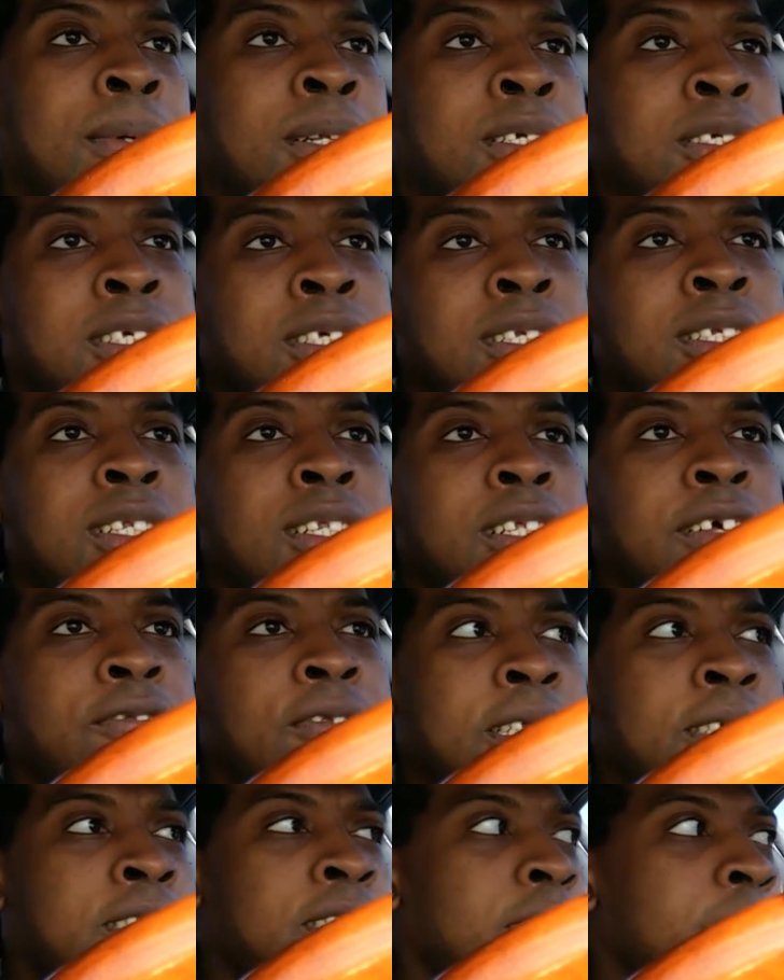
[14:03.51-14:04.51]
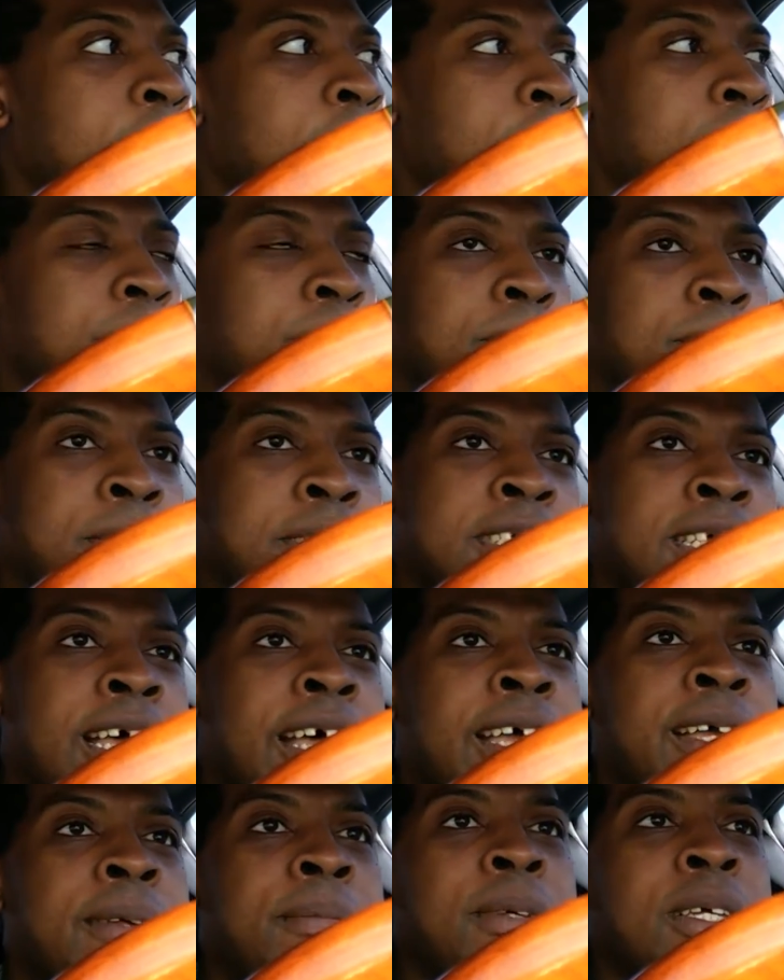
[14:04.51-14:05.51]
There's a lifted Jeep
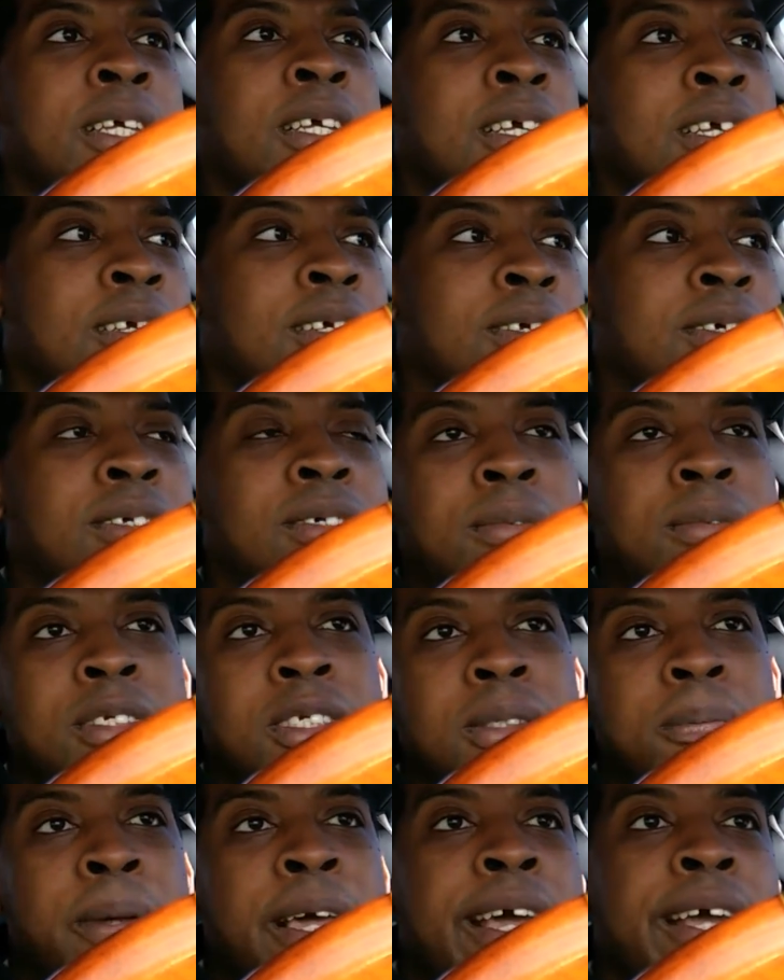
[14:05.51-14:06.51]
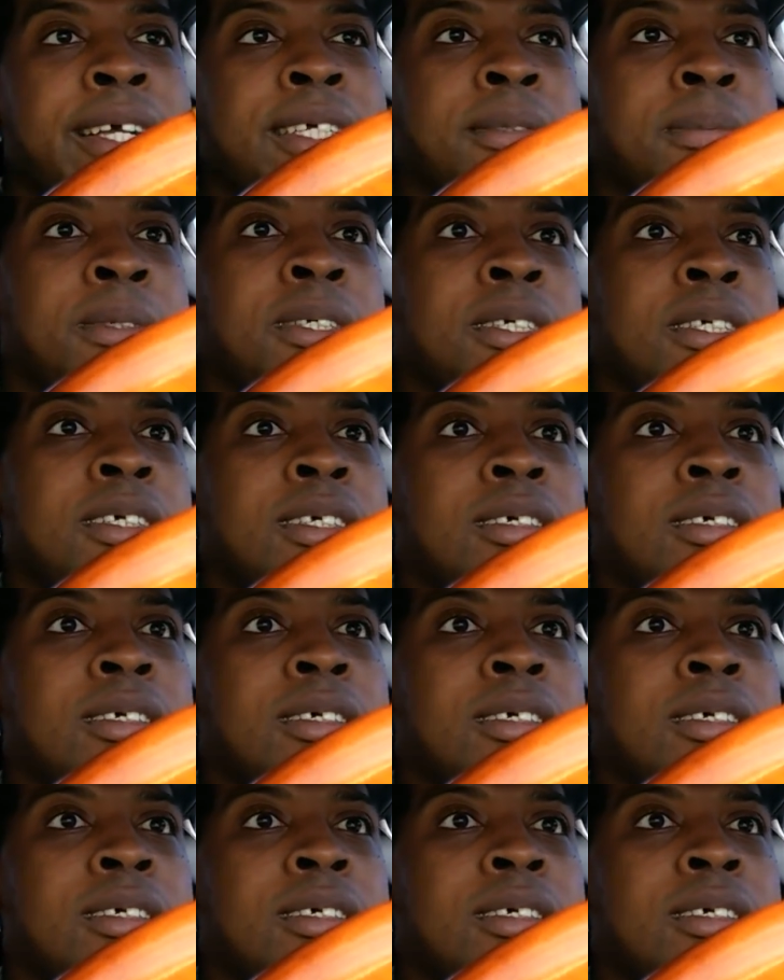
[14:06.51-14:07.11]
beside me, just past me.